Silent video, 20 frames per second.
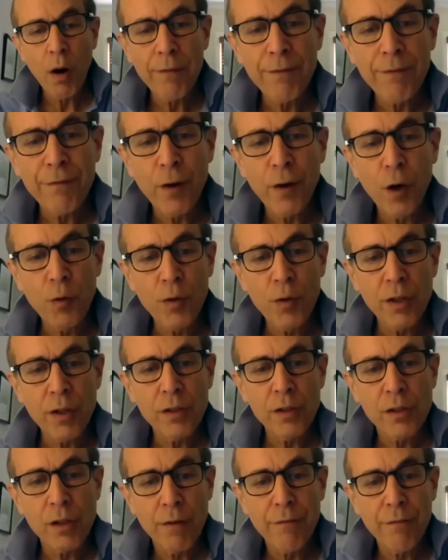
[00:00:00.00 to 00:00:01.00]
a
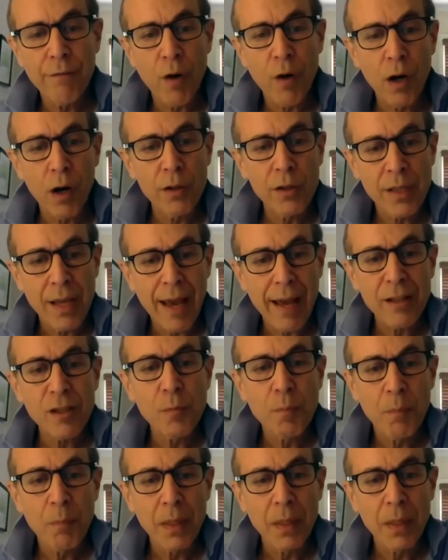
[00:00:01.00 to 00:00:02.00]
focus of ours
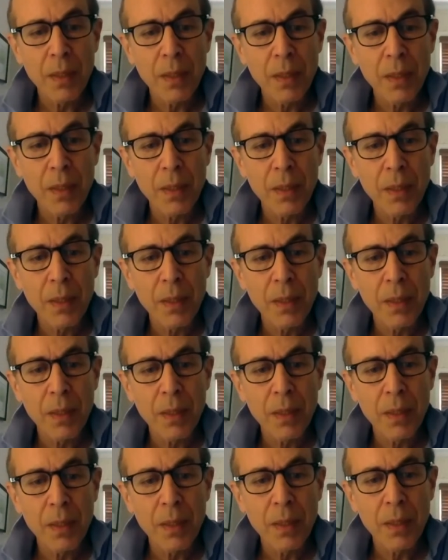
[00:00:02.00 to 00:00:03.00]
has been putting in
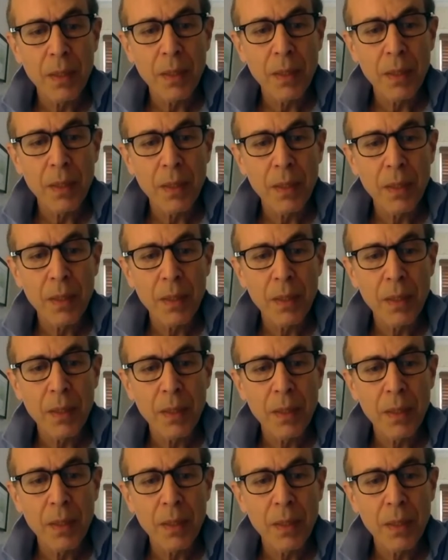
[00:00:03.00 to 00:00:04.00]
place these
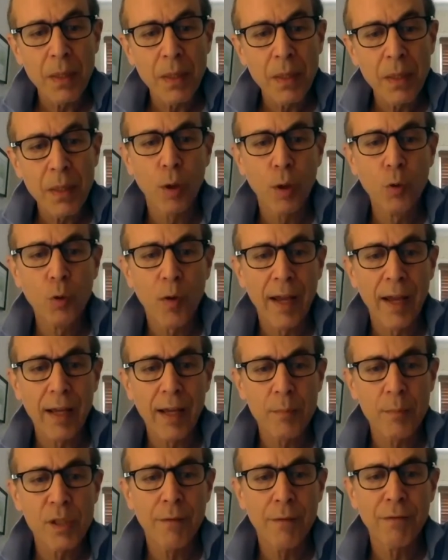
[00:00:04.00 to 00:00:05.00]
joint
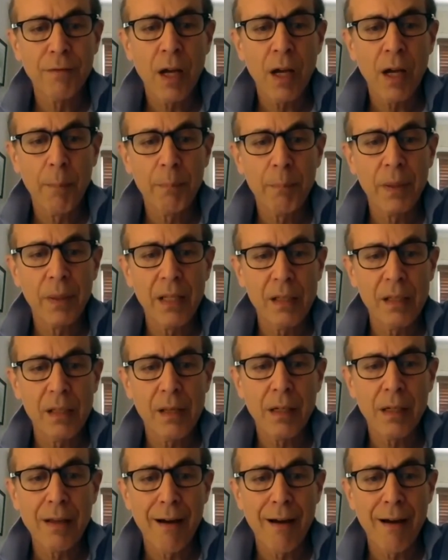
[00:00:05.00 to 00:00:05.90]
programs of companies and